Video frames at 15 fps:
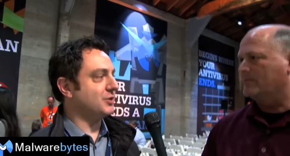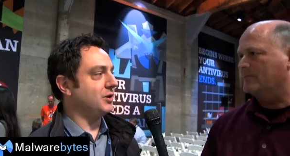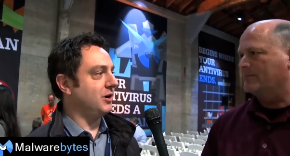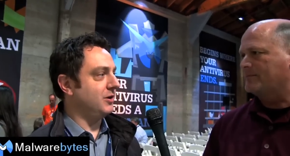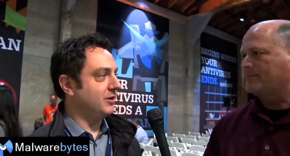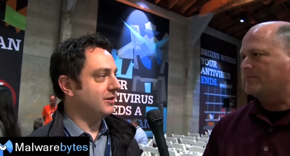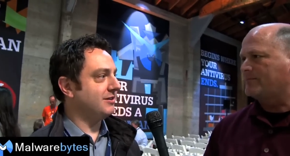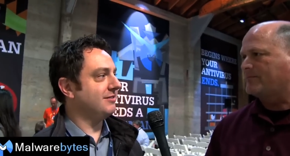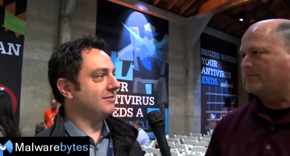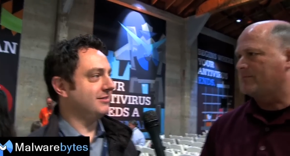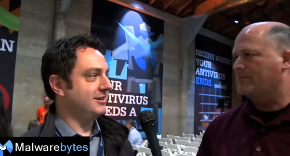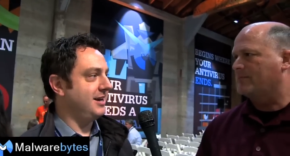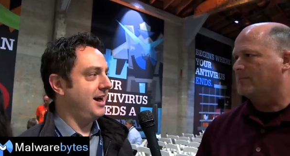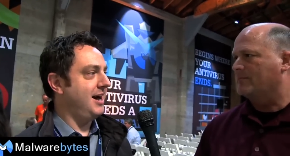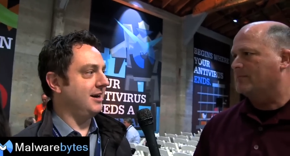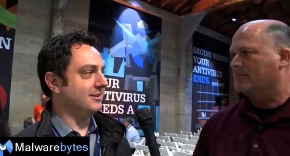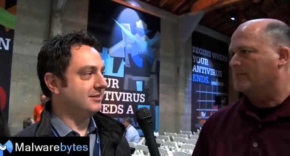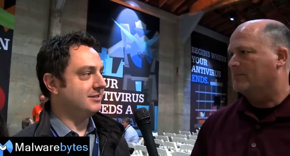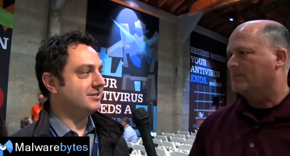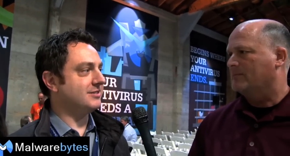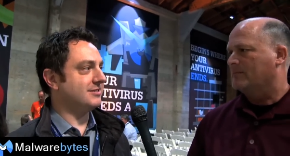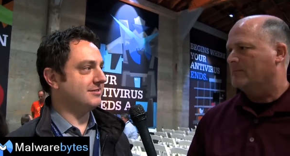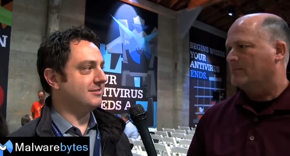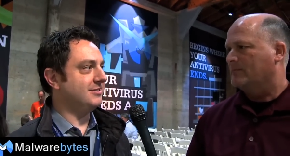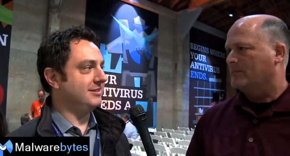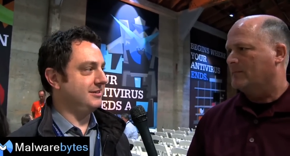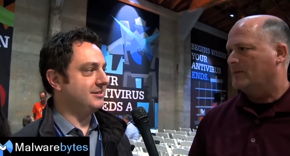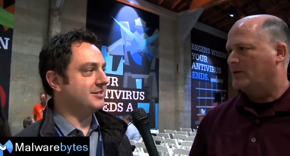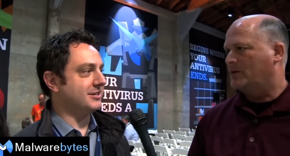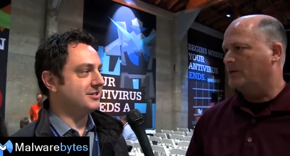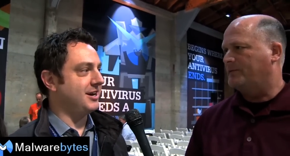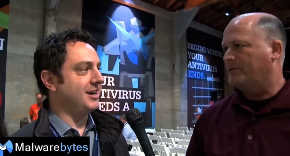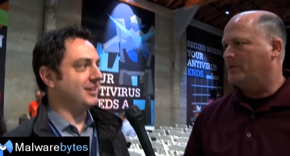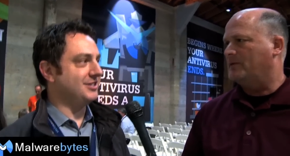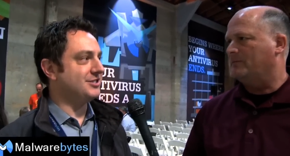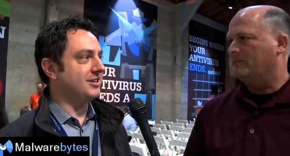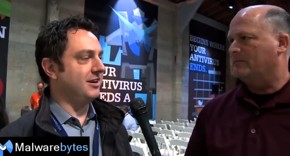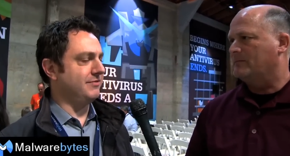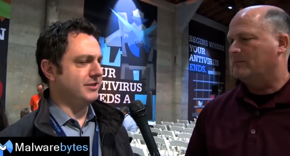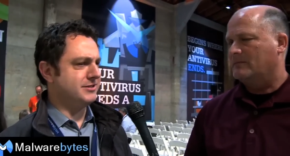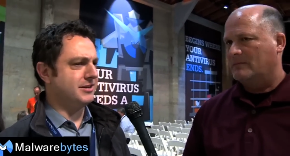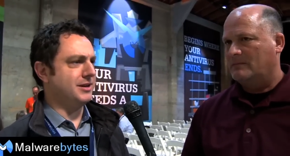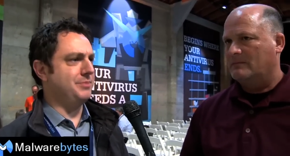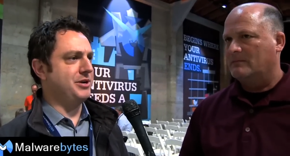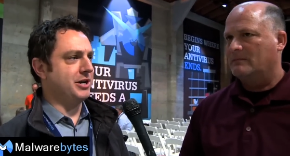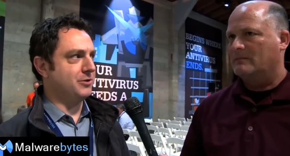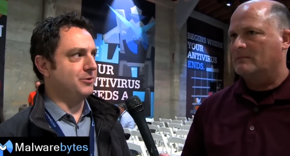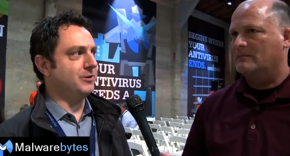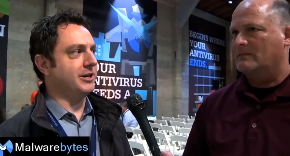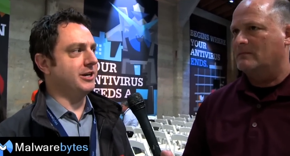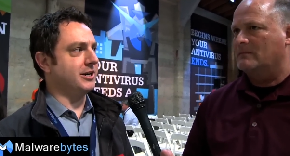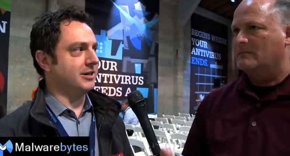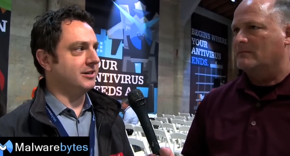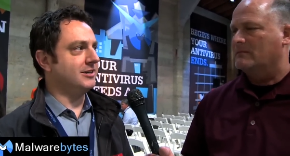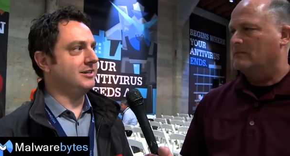Speaker 1: growth. Yeah, it's exciting stuff. This is going to be a cool year.